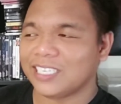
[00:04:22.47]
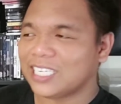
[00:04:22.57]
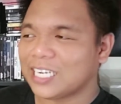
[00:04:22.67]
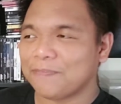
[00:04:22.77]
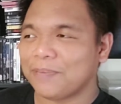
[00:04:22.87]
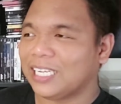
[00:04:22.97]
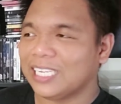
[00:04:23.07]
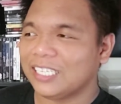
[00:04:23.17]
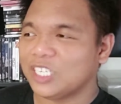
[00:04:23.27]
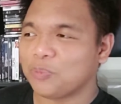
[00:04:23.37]

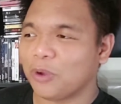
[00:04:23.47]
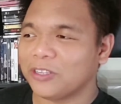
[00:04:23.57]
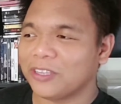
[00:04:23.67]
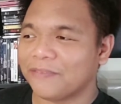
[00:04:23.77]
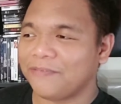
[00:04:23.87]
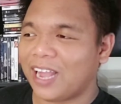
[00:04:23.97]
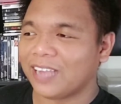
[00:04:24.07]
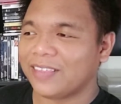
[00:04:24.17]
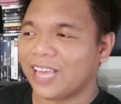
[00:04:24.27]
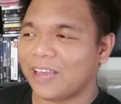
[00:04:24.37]
completely spoiled to the
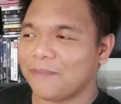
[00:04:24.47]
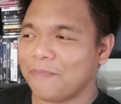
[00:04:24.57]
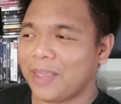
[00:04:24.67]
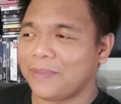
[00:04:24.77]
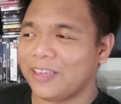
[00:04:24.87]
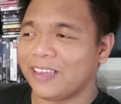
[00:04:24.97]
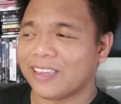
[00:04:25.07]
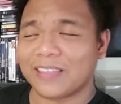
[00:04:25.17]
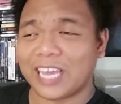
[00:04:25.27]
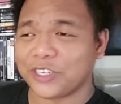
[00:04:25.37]
fact that maybe
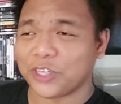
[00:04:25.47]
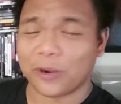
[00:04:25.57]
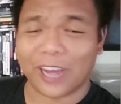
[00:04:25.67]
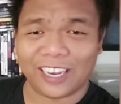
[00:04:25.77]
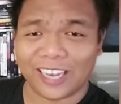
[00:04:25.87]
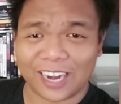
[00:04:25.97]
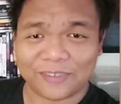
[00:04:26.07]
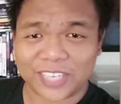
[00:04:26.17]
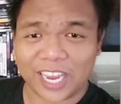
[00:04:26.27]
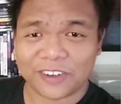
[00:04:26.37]
they showed a lot
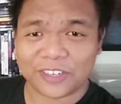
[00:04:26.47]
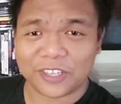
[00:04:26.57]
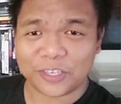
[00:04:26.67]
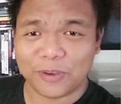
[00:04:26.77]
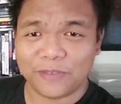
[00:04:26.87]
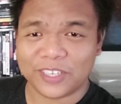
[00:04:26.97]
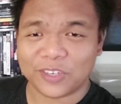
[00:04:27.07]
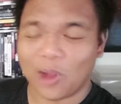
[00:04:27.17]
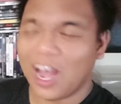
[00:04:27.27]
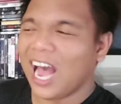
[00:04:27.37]
of scares in this movie,
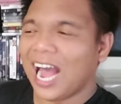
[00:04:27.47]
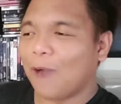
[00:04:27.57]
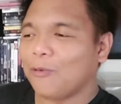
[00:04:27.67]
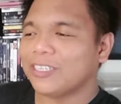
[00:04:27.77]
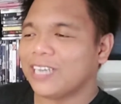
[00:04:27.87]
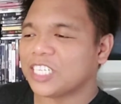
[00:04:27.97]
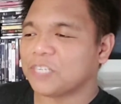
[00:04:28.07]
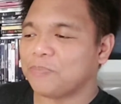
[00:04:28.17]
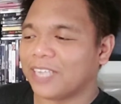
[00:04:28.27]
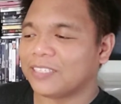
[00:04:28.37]
so I wasn't
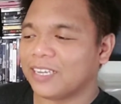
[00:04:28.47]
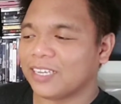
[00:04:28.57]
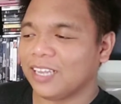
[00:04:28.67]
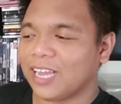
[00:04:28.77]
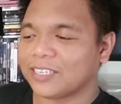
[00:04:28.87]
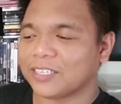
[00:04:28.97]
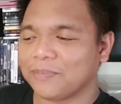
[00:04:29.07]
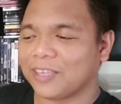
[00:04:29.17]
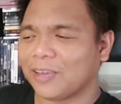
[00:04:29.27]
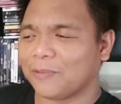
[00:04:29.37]
expecting like
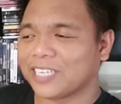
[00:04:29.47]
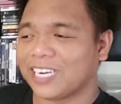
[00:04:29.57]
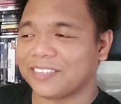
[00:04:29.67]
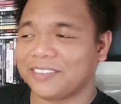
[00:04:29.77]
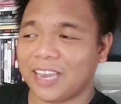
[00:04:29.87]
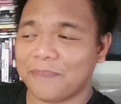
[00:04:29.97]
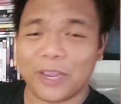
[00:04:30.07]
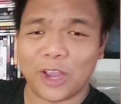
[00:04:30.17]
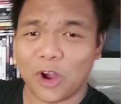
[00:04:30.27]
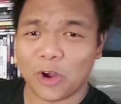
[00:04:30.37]
something that was gonna send me
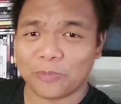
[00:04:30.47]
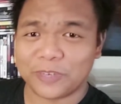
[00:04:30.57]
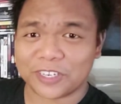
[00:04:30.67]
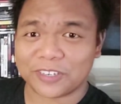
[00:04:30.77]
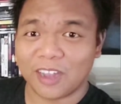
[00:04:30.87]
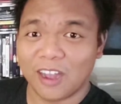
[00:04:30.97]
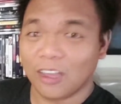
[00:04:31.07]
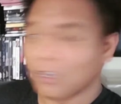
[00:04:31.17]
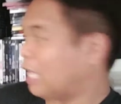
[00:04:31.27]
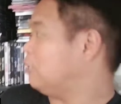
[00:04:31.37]
home just
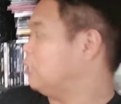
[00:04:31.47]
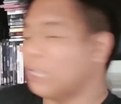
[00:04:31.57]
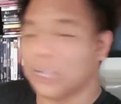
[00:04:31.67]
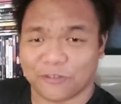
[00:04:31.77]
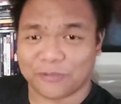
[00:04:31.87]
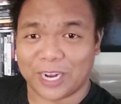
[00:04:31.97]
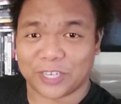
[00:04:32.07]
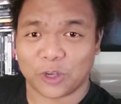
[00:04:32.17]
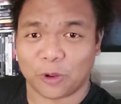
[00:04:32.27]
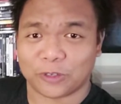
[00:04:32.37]
like looking over my
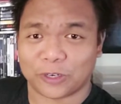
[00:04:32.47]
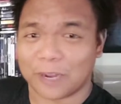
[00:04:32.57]
shoulder